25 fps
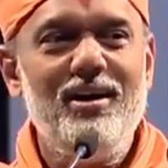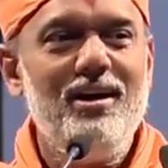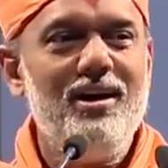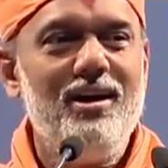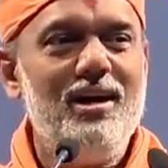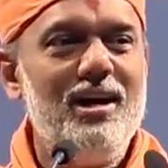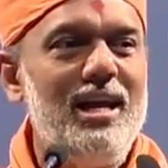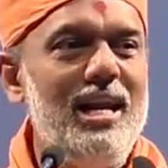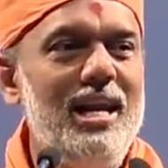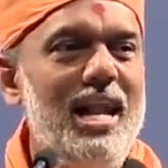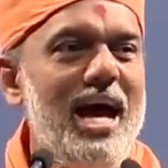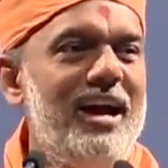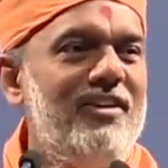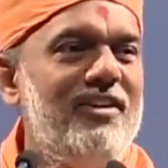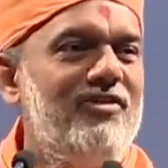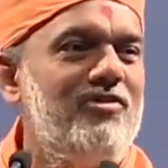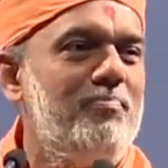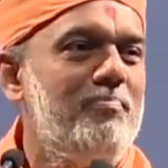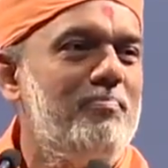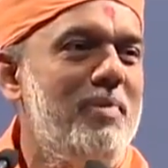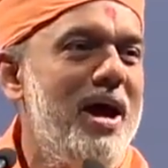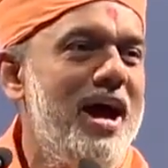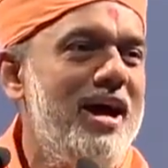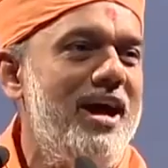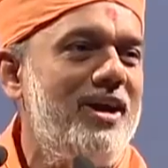a life
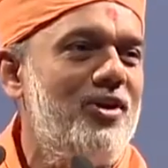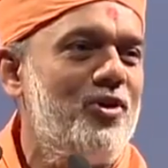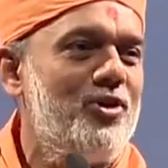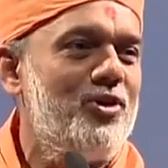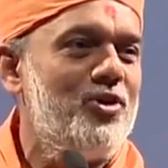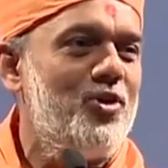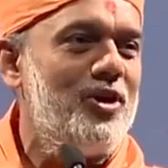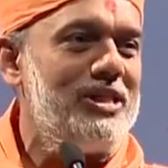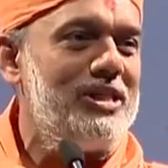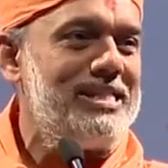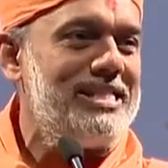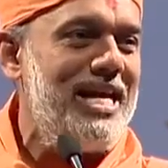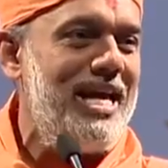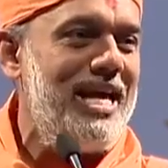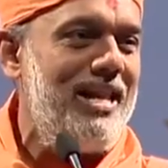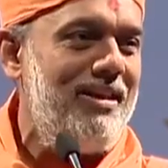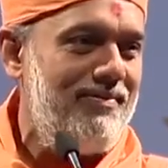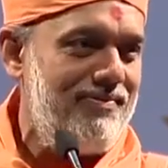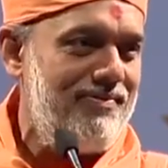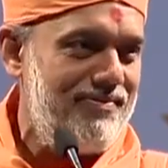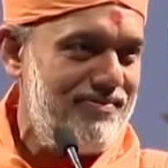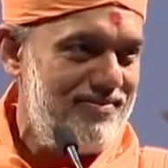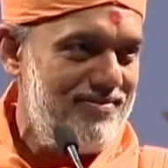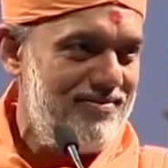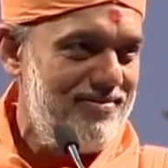ban on
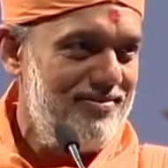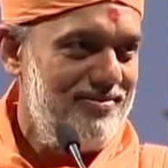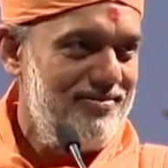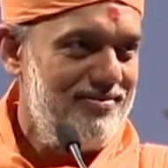yourself.